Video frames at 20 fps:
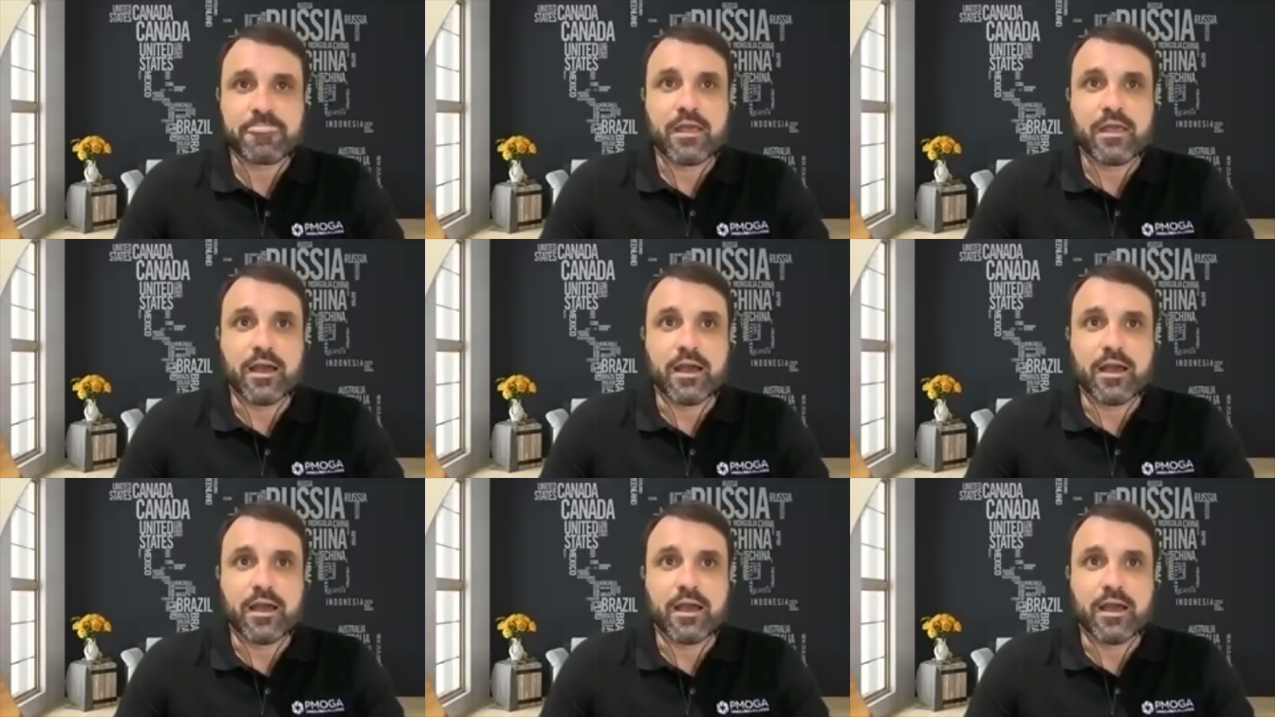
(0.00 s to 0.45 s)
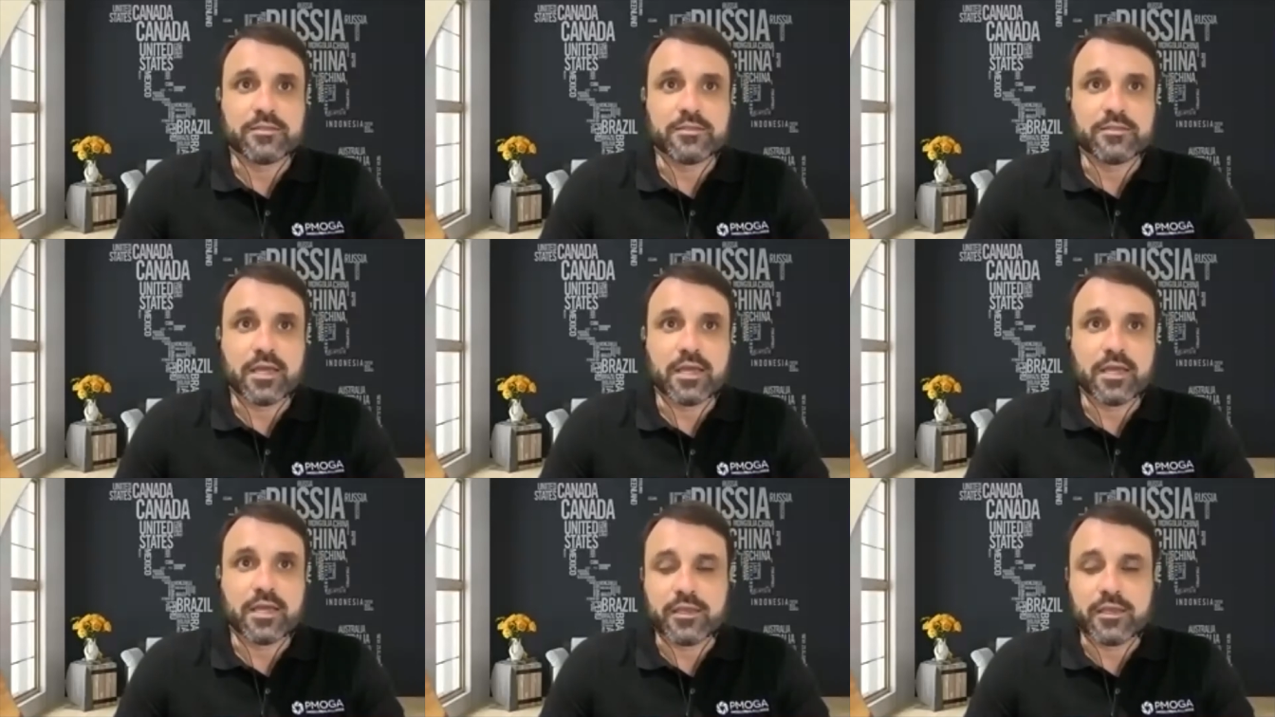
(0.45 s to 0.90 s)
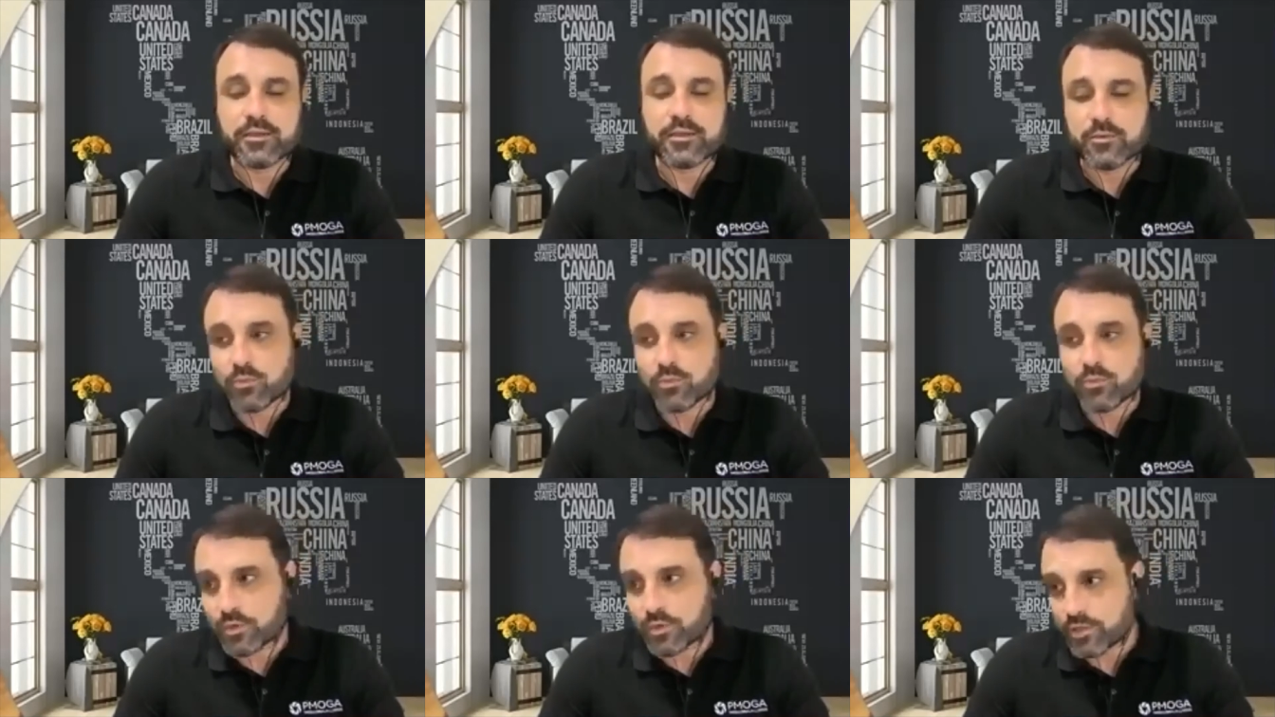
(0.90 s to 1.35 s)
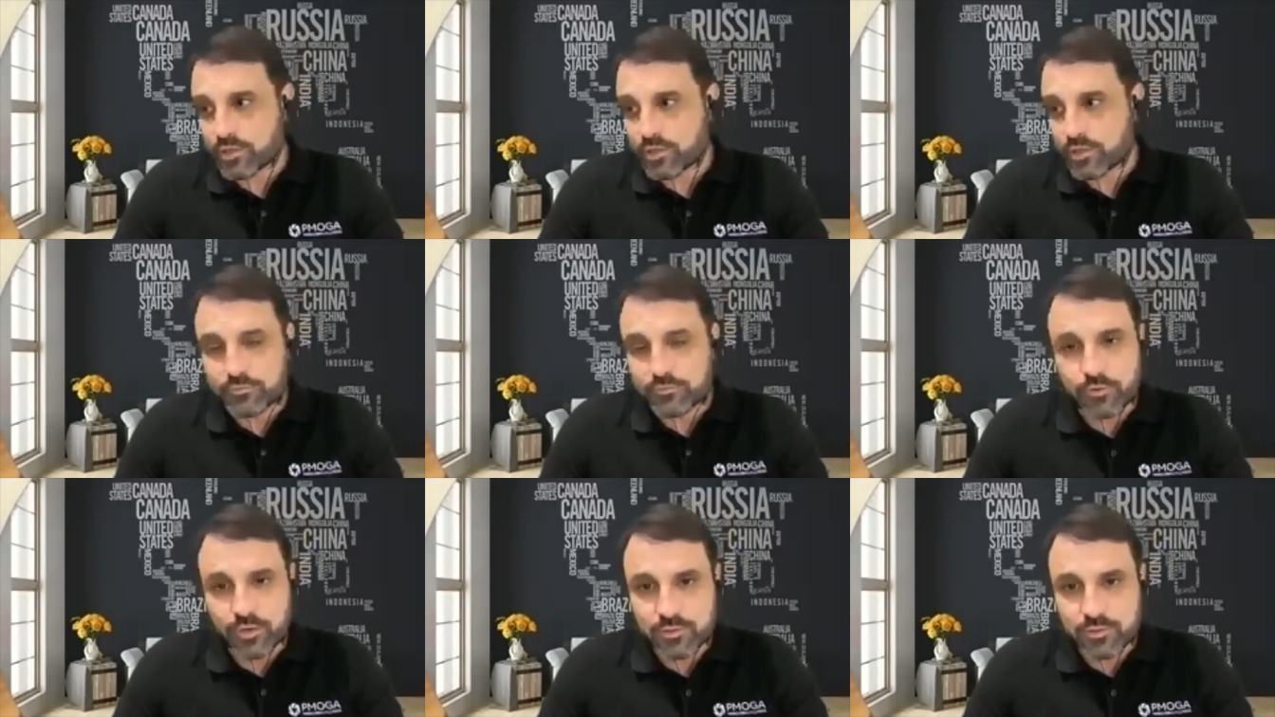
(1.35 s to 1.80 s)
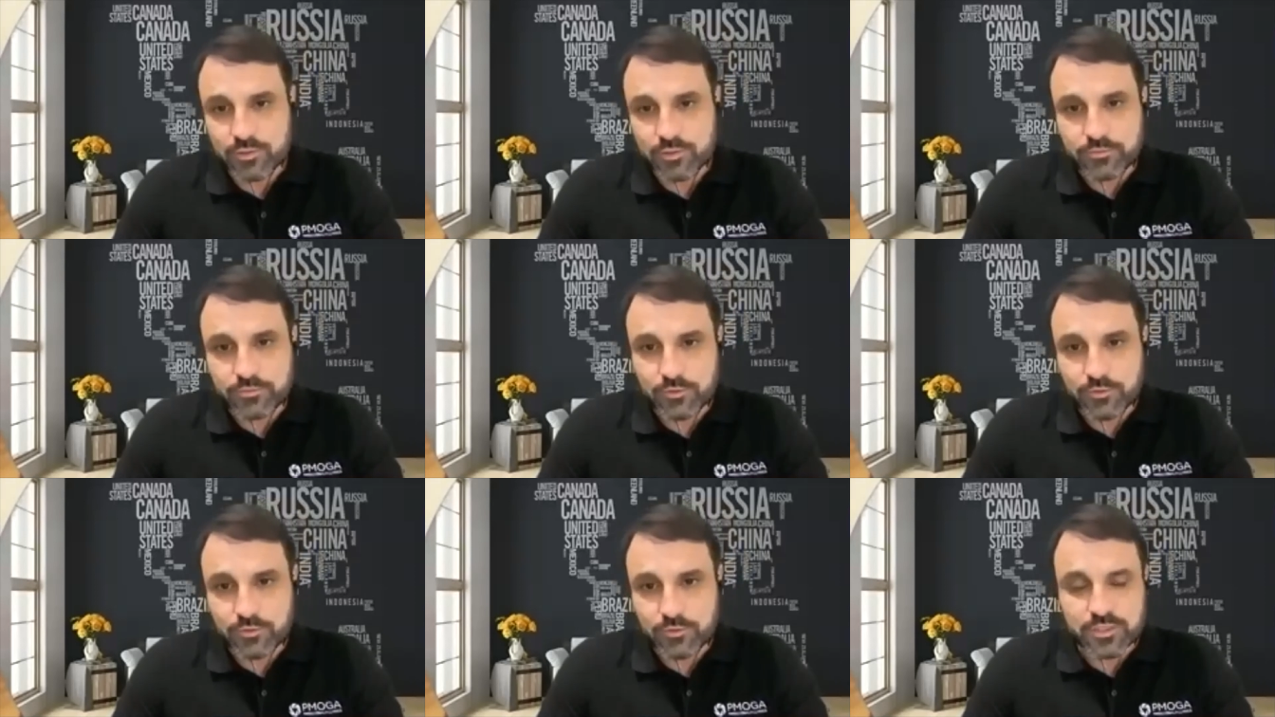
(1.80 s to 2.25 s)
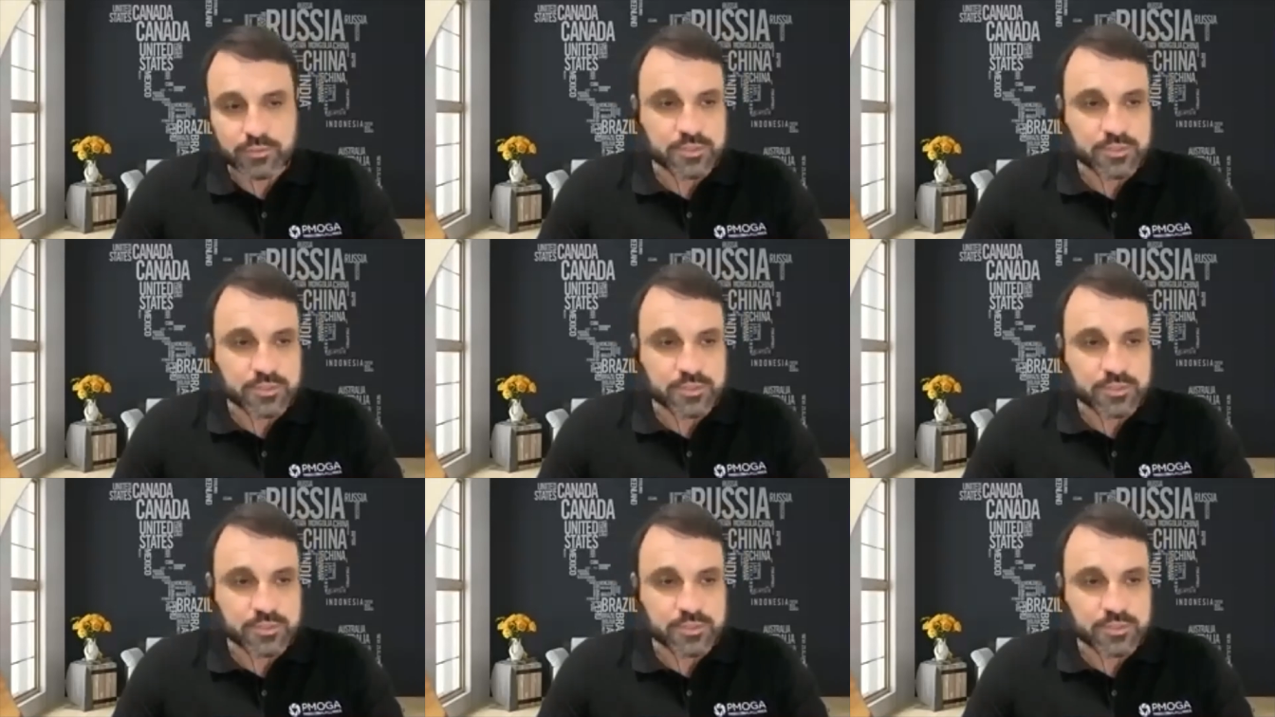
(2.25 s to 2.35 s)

I worked for some